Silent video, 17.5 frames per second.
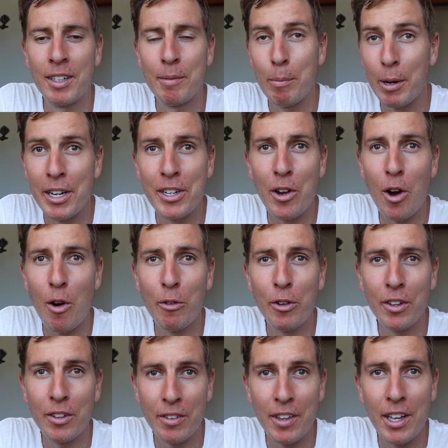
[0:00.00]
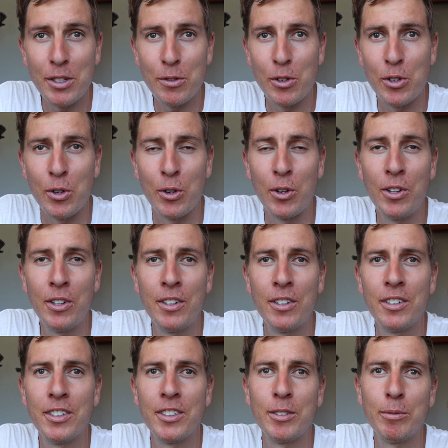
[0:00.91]
Plenty of it, that's for sure.
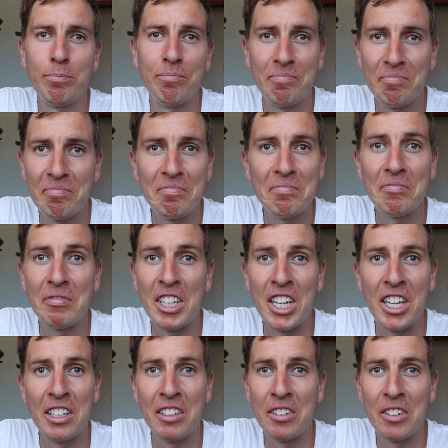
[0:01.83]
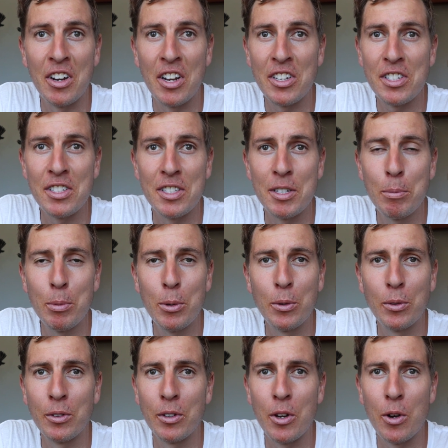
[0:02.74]
And nice and
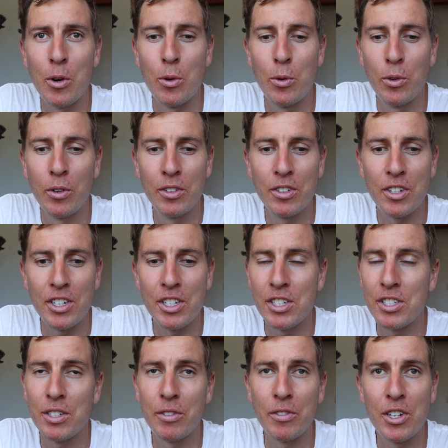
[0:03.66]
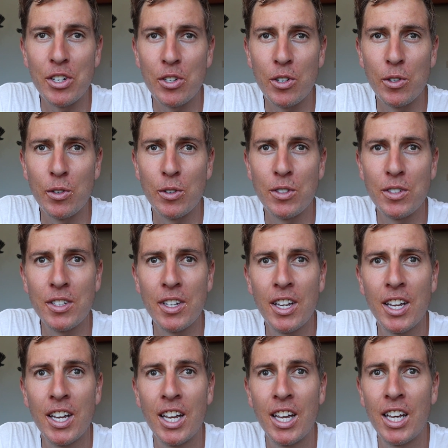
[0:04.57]
simple. No digestive issues,
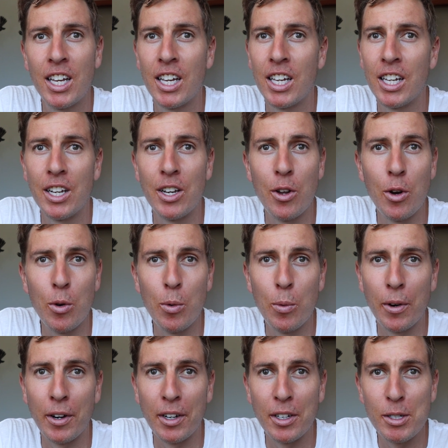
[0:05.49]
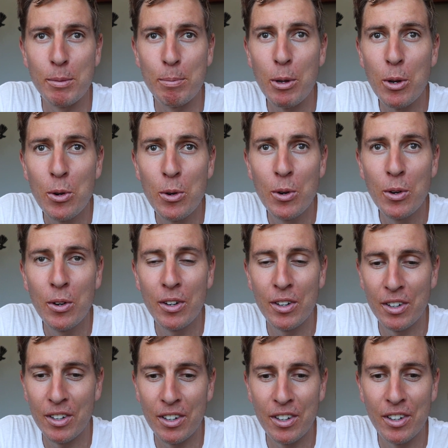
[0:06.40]
no wanting to spew.
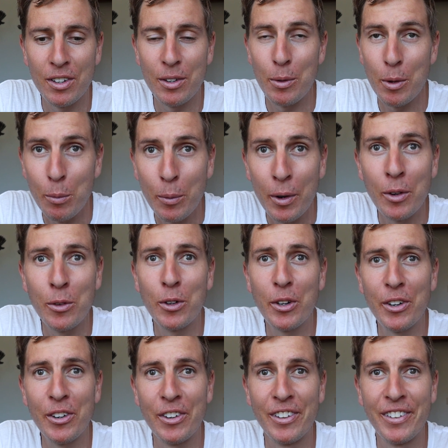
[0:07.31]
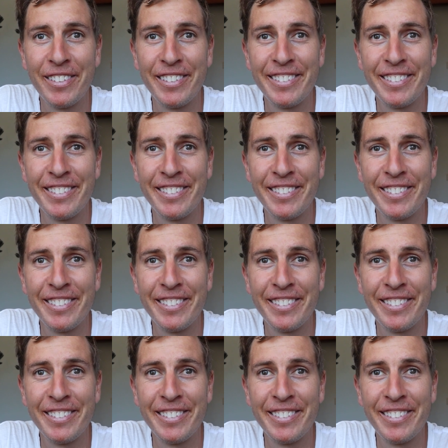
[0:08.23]
It went all good.